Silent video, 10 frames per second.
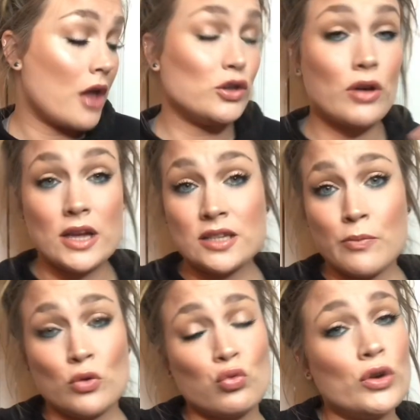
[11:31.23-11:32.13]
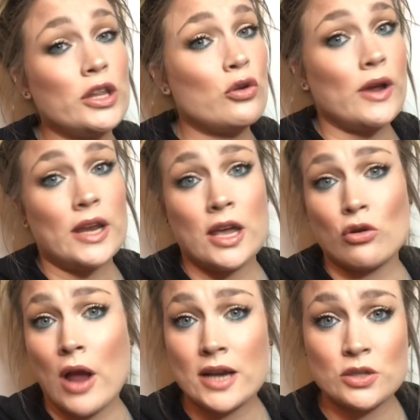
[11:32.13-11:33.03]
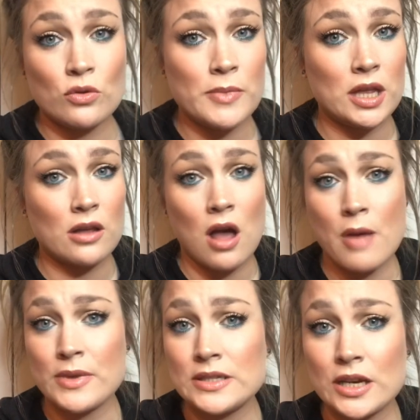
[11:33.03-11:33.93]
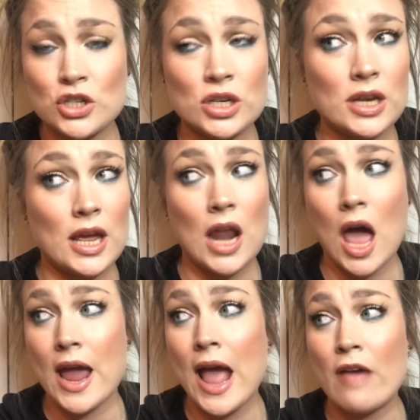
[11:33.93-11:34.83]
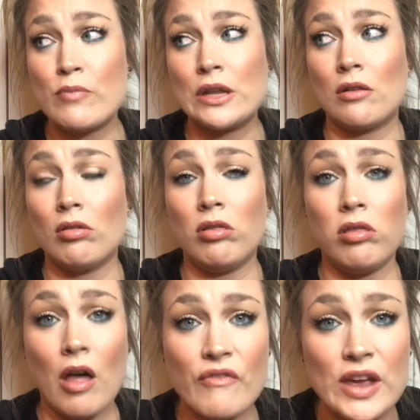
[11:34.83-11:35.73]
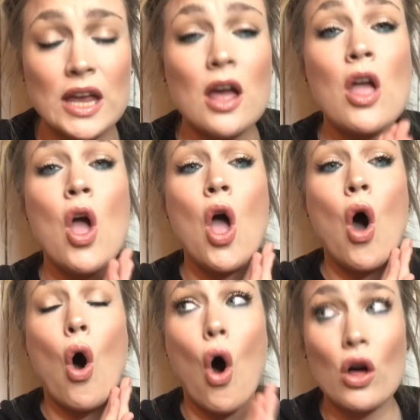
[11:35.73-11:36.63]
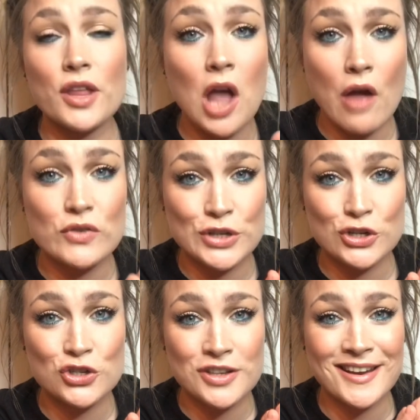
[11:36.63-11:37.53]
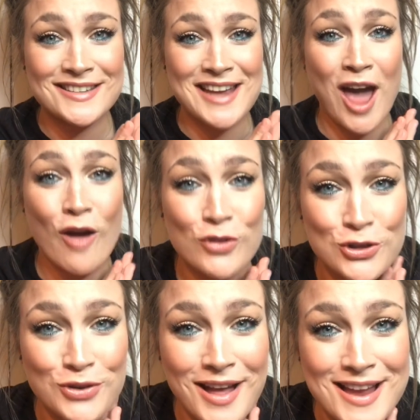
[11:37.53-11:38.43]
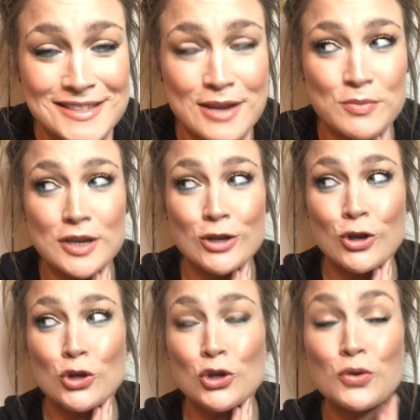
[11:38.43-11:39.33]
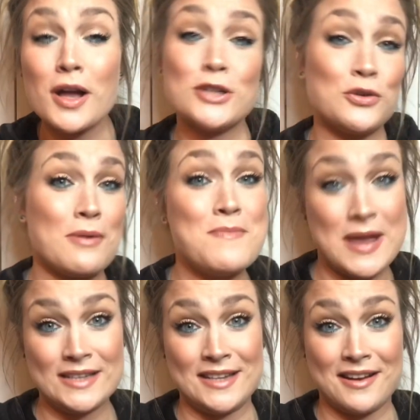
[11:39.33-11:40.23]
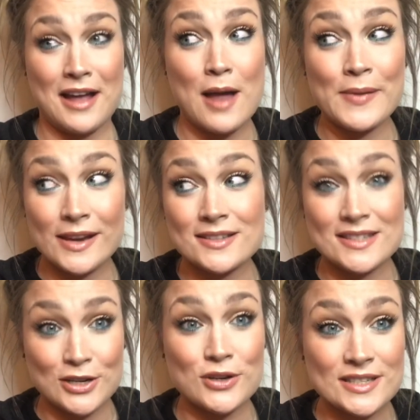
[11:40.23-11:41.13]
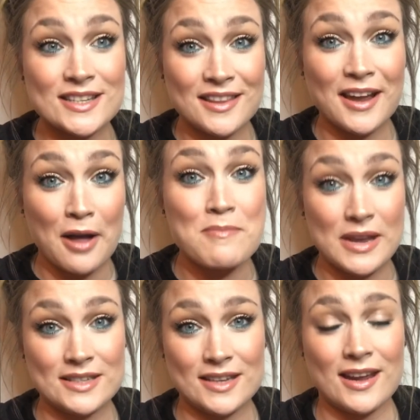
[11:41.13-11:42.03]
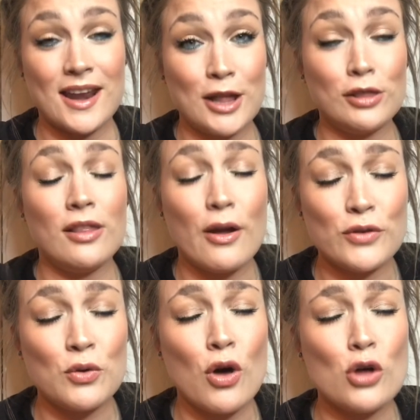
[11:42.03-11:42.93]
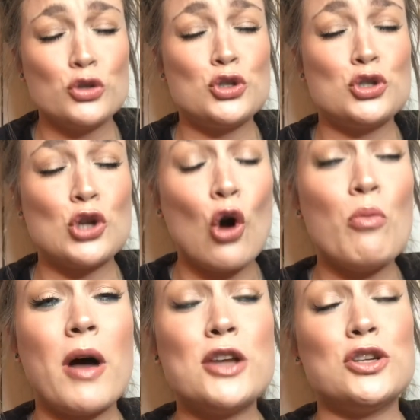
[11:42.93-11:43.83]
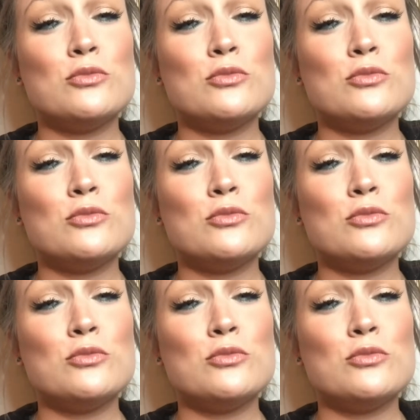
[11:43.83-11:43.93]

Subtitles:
You guys have been really great at interacting with me in the comment section, and I have been loving all the conversations I get to have with you guys. I mean, you guys are amazing. I mean, seriously, like amazing. And I love you all so much.